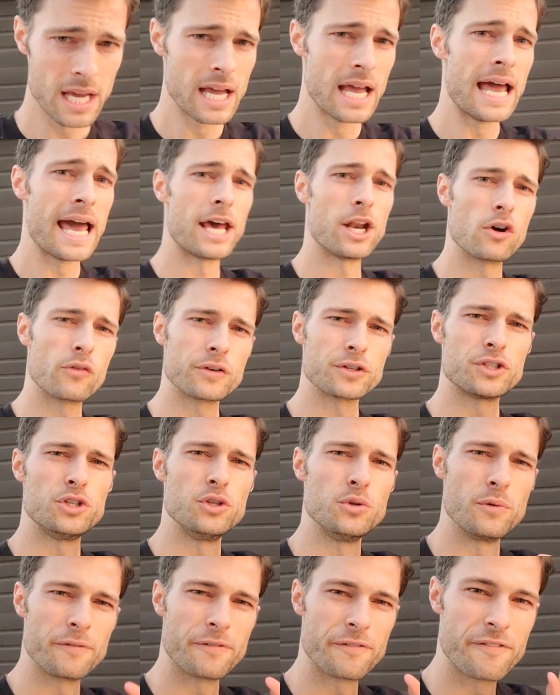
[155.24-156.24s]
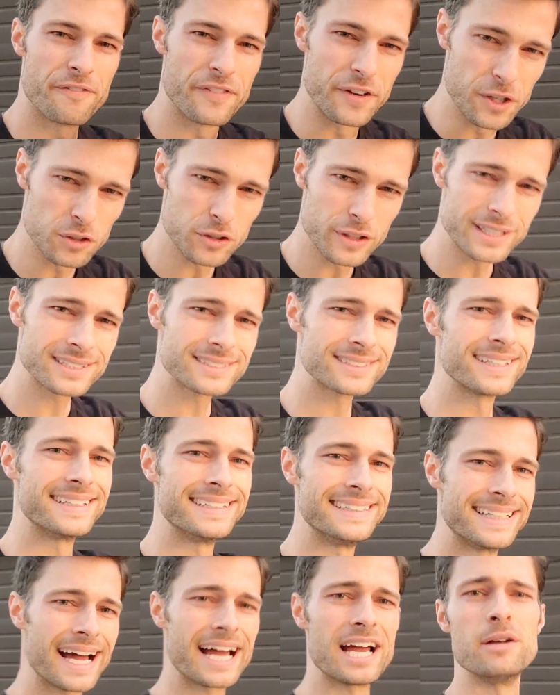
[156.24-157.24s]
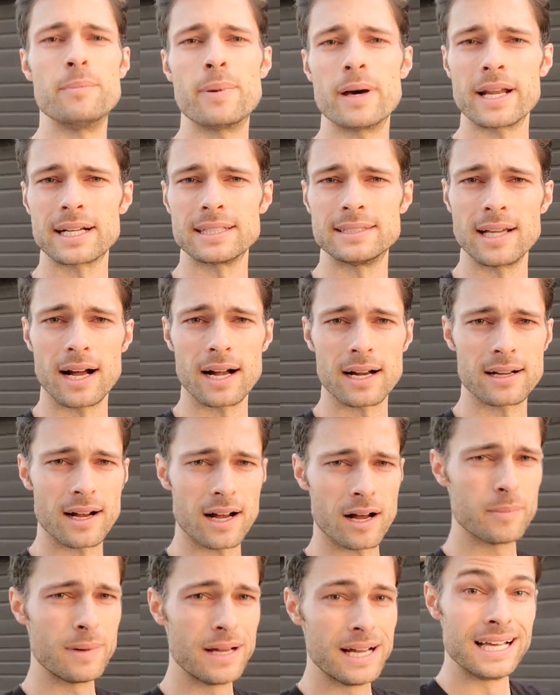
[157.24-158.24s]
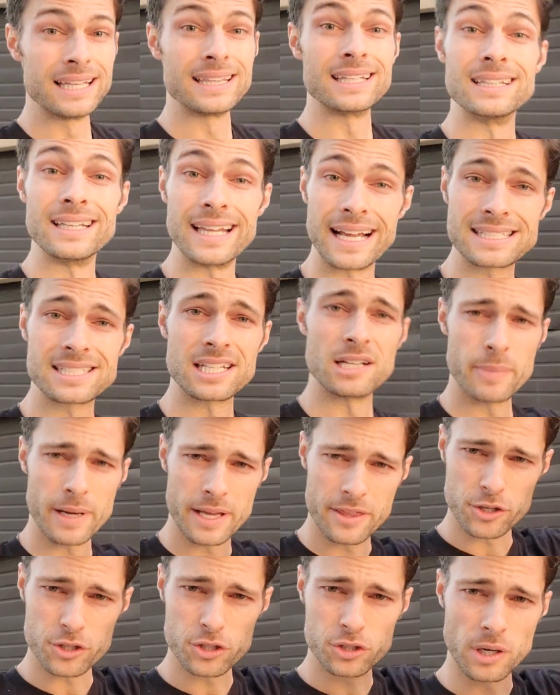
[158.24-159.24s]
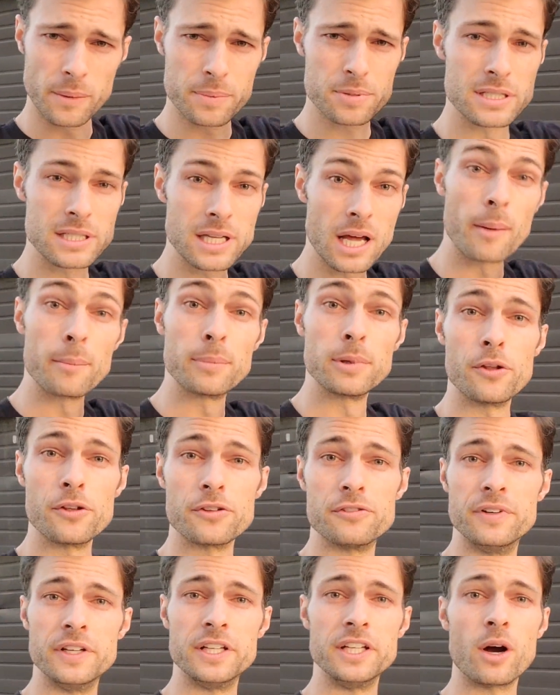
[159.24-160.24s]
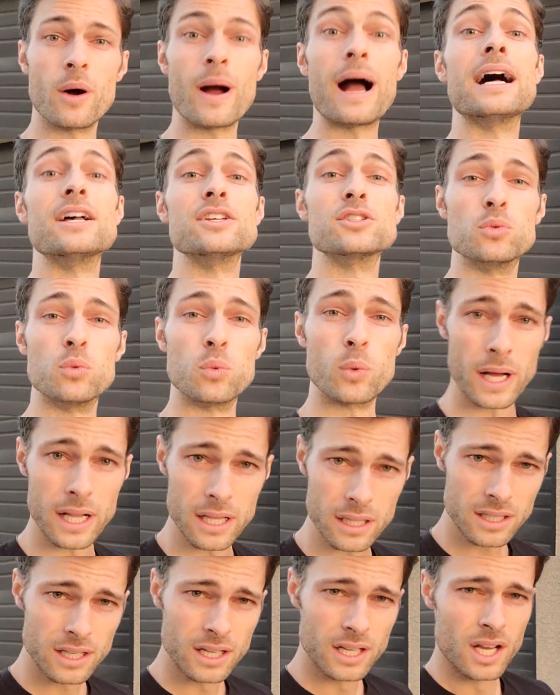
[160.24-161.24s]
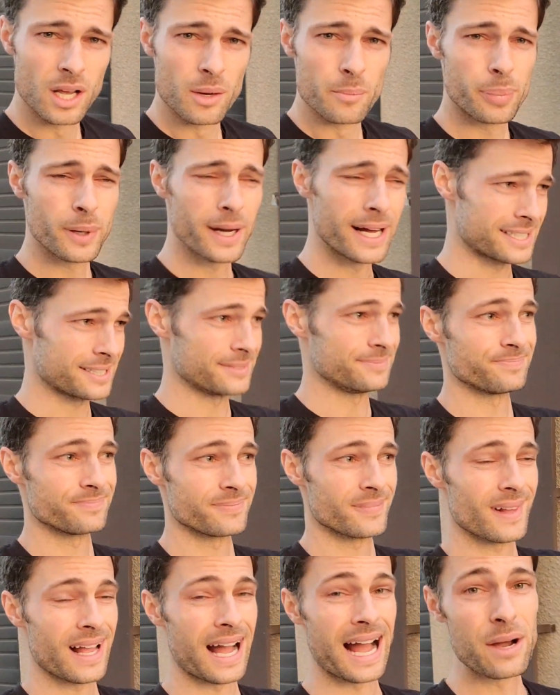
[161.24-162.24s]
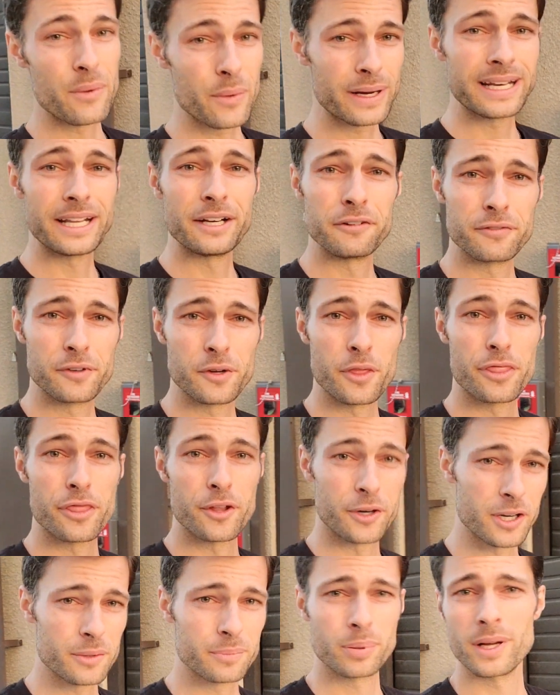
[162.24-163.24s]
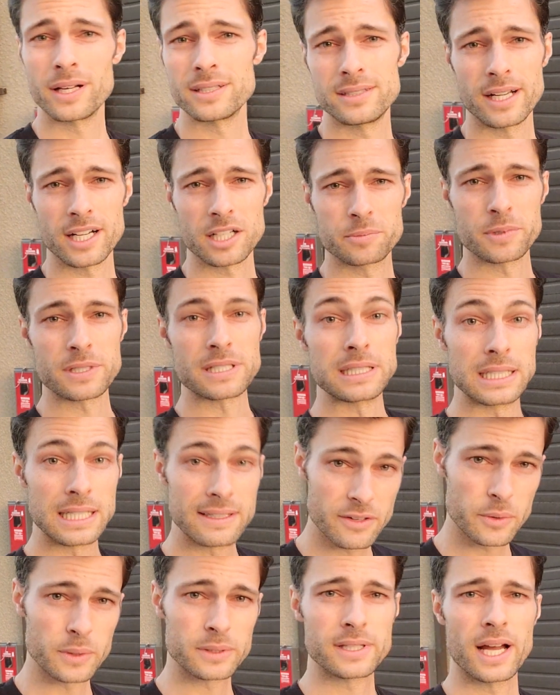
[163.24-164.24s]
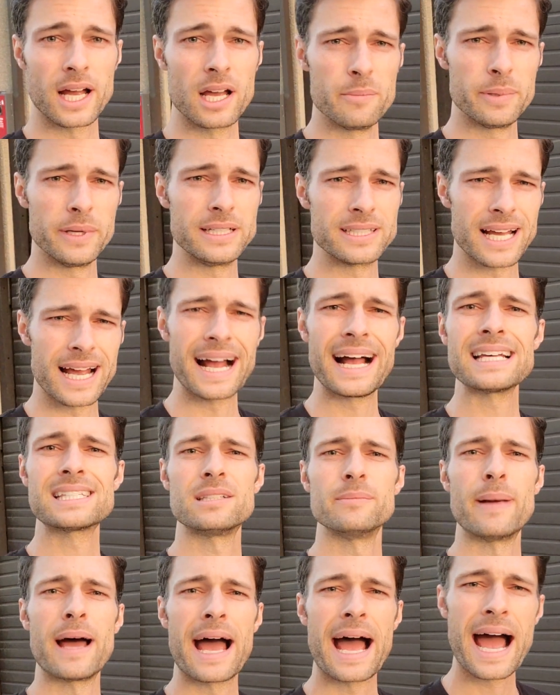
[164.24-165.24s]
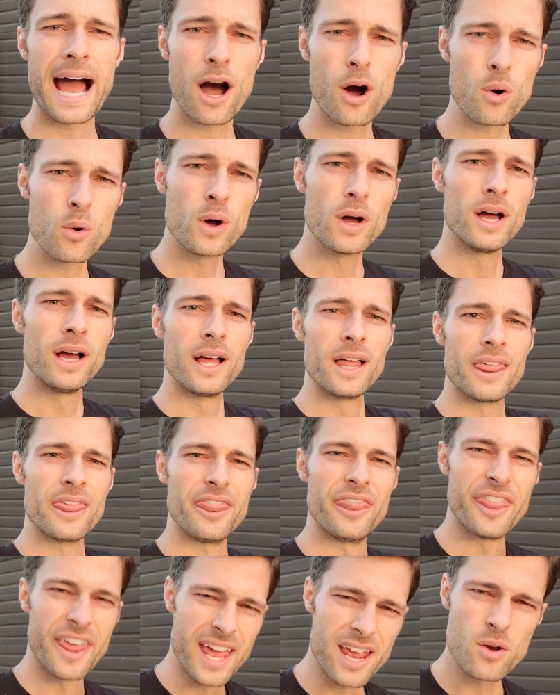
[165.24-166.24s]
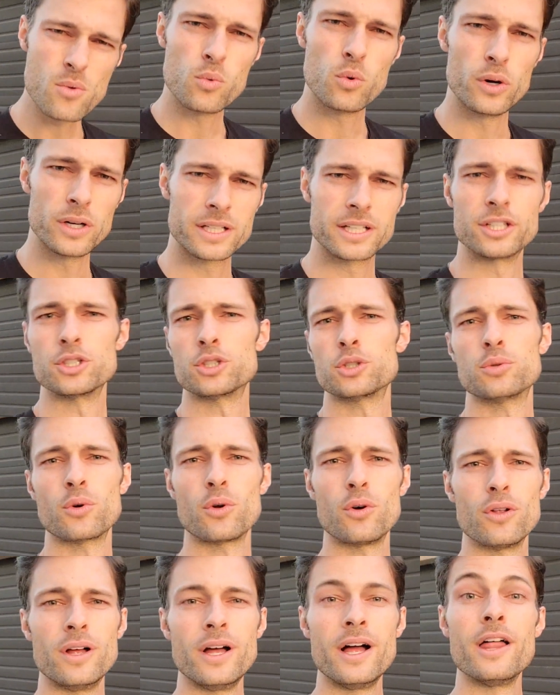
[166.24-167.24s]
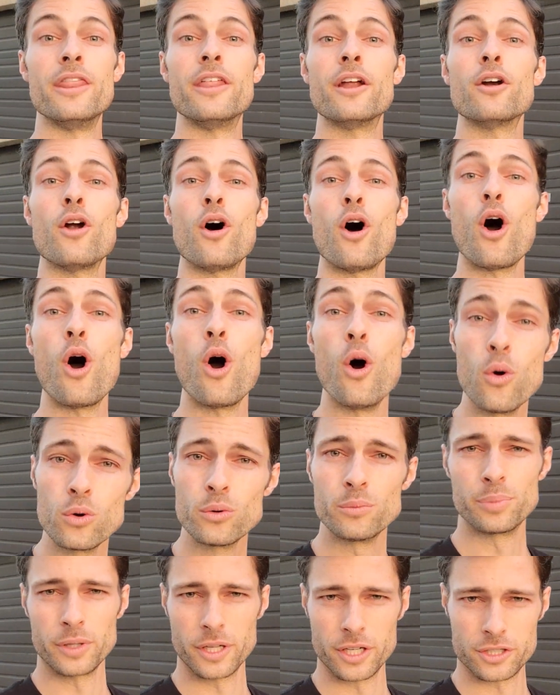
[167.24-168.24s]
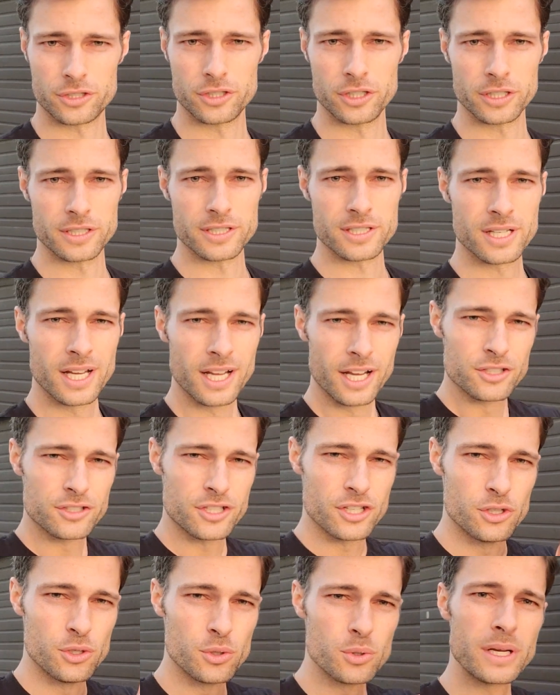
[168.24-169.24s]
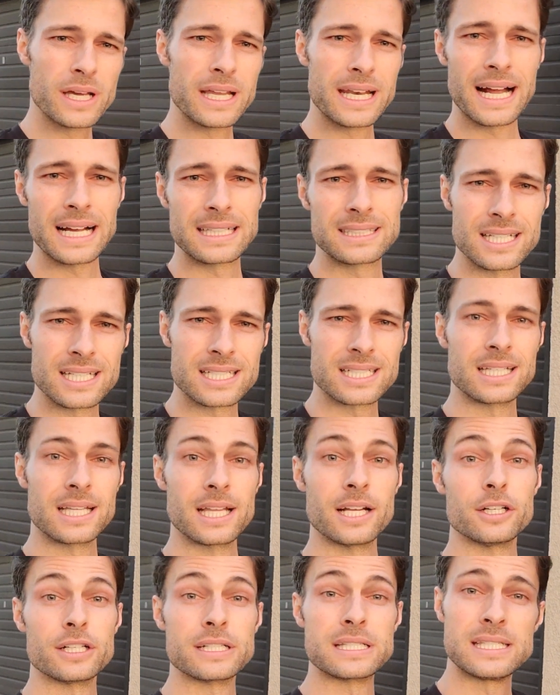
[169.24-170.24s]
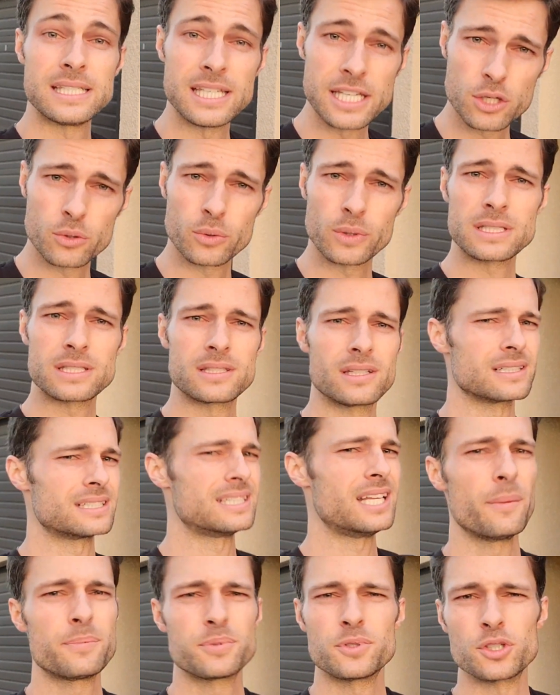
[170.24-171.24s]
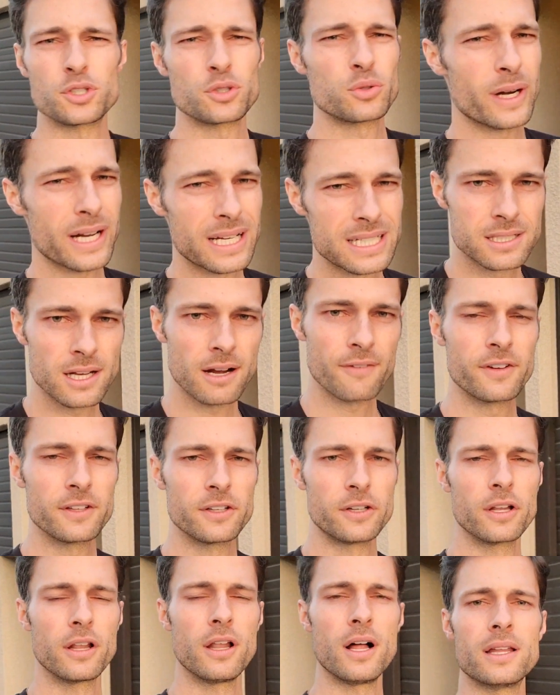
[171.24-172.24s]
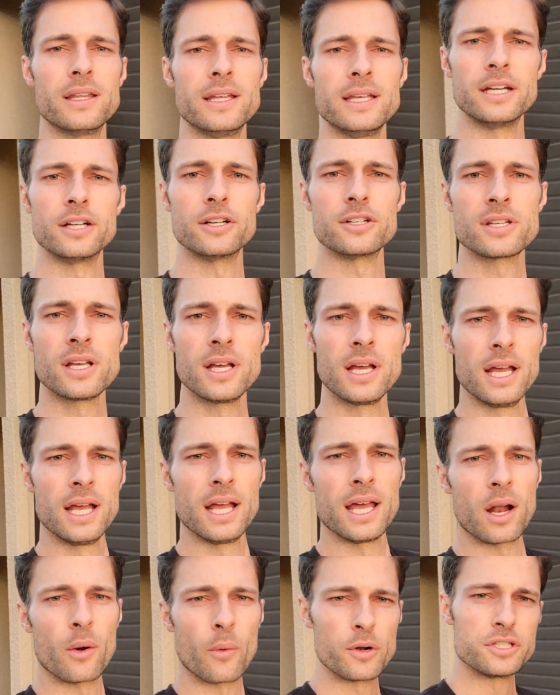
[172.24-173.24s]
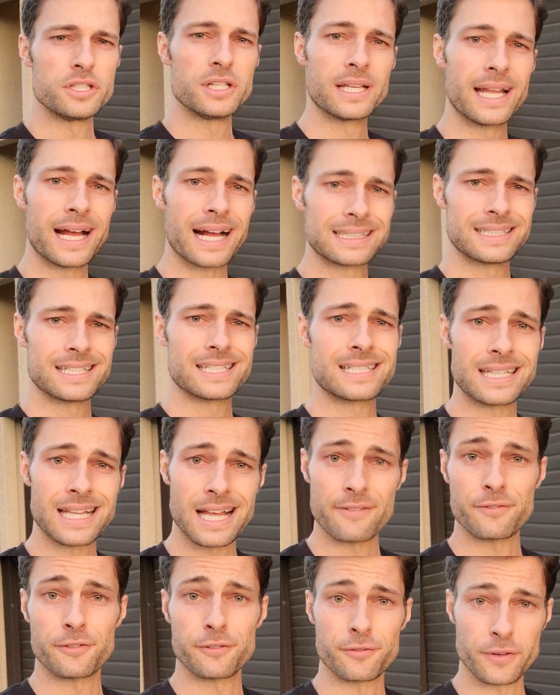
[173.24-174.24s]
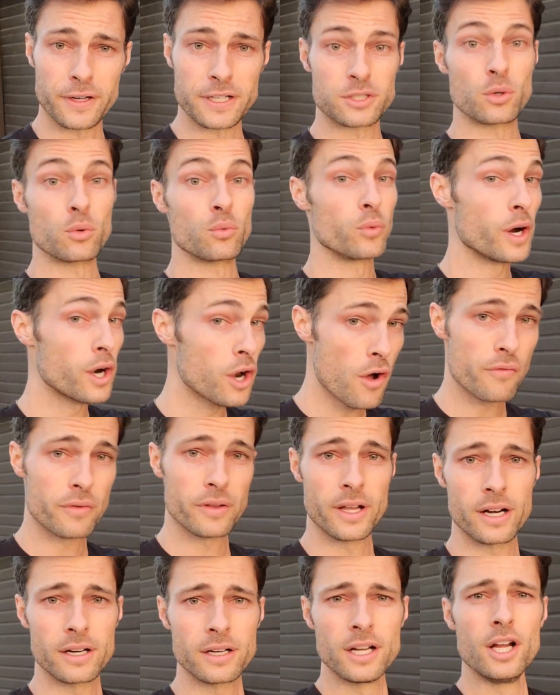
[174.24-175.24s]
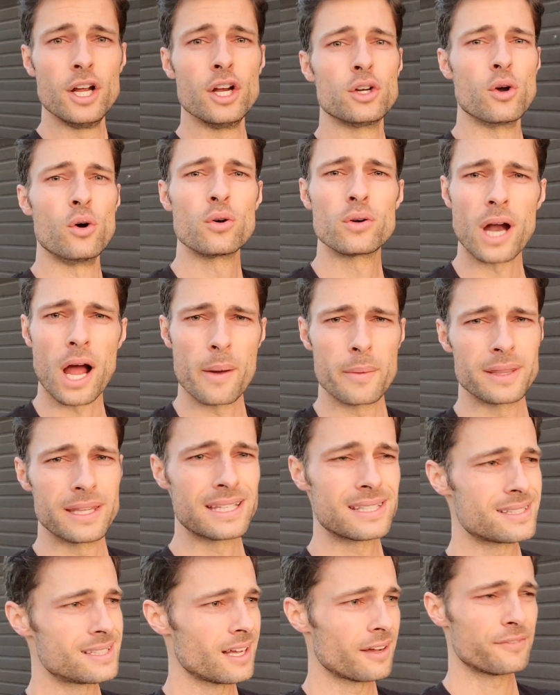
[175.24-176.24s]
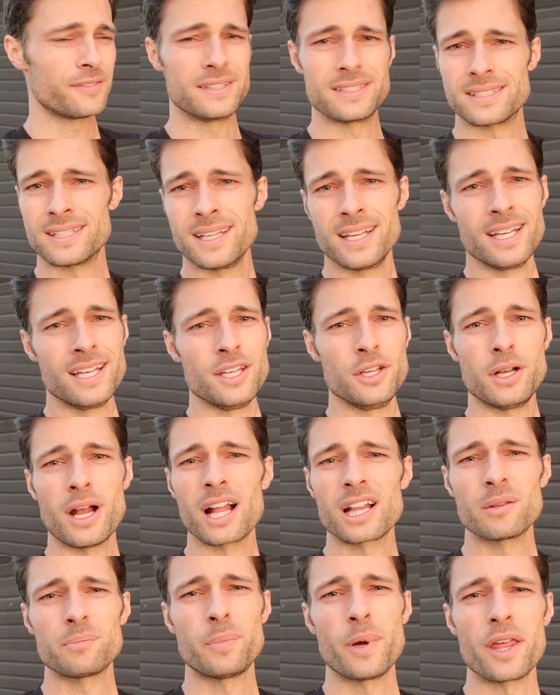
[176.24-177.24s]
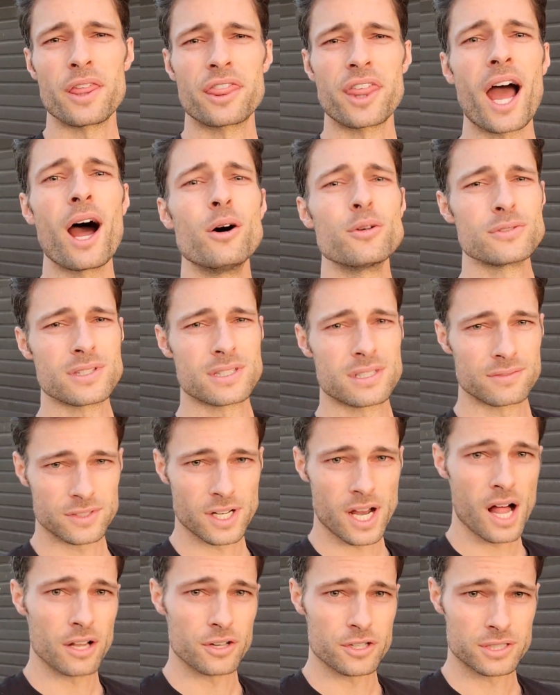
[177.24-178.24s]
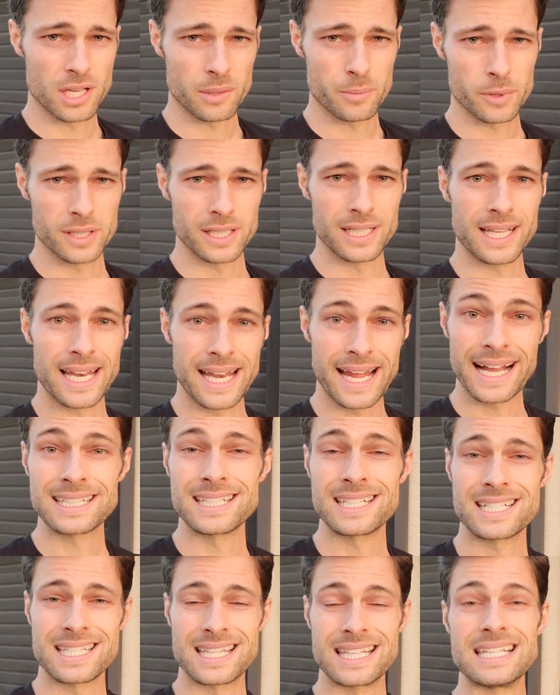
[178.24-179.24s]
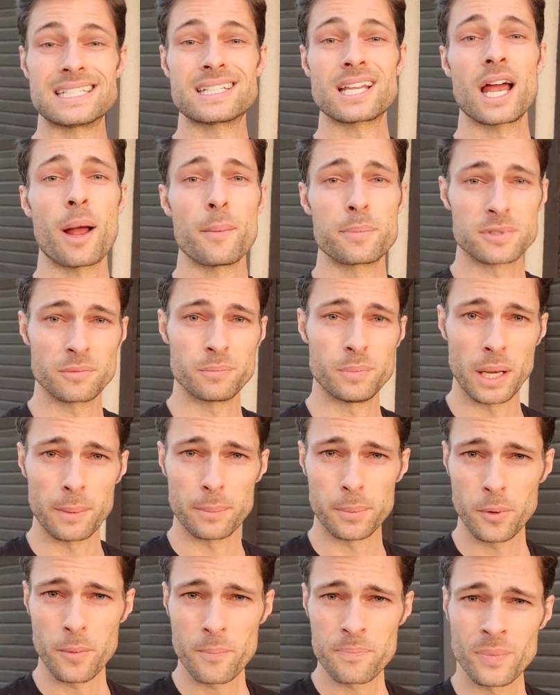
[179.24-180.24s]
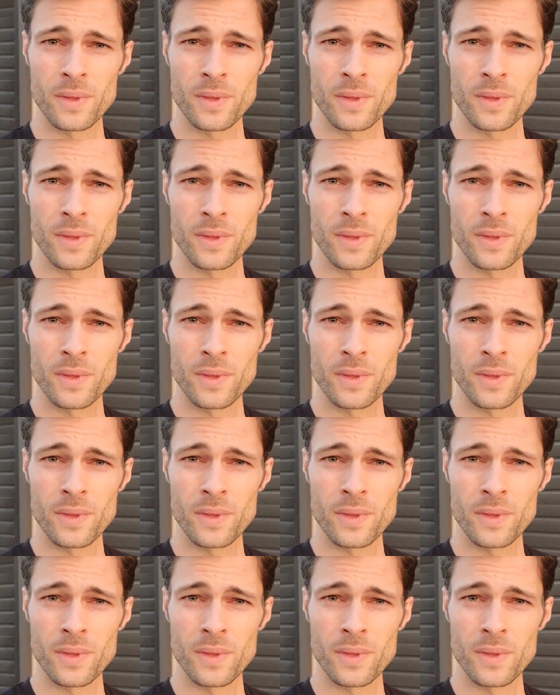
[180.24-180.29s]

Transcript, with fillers: Head over to fearlessdiabetic.com. The link's gonna be in the description down below this video as well. But I went and interviewed 30 plus experts living with diabetes. I asked them how they would control their own blood sugars so you can get access to their secrets, their tips and tricks, stuff they learned along the years. I want you to get access to that for free. So run over there, go grab it. This stuff is, you'd have to pay thousands of dollars typically to get access to these types of people.